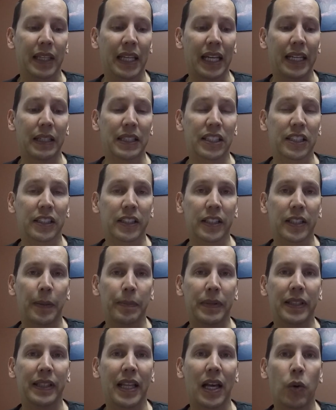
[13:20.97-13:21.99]
And it's
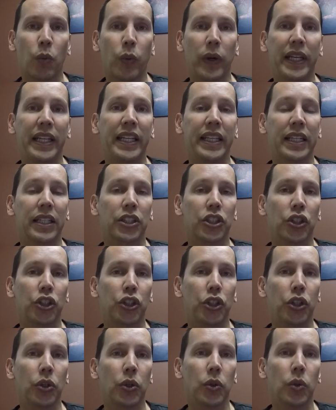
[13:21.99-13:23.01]
something that we needed to
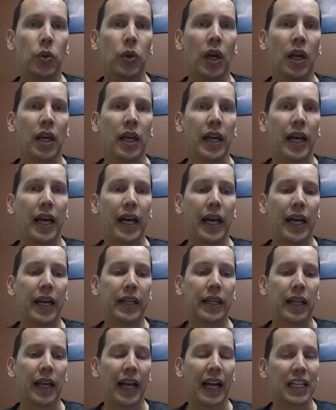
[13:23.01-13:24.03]
do
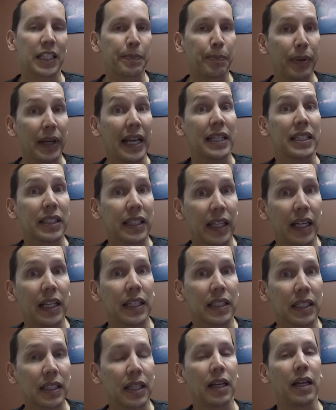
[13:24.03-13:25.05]
and has blessed
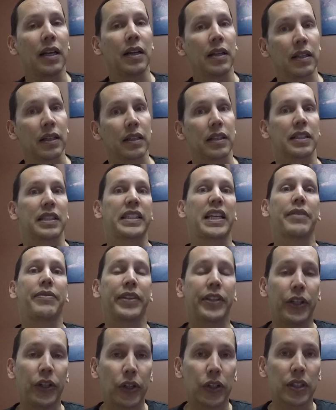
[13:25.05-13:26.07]
us
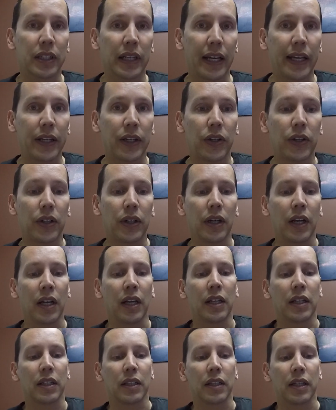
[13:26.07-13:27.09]
seven years later
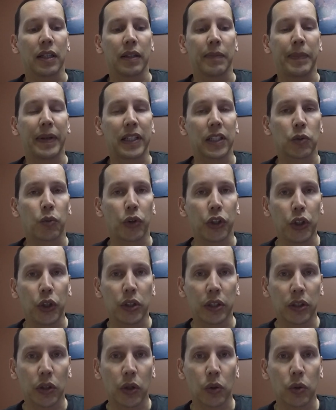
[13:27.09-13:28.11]
because we're
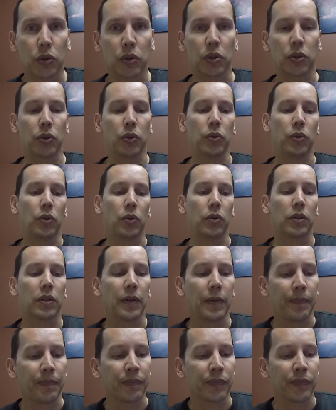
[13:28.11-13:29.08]
using those tools.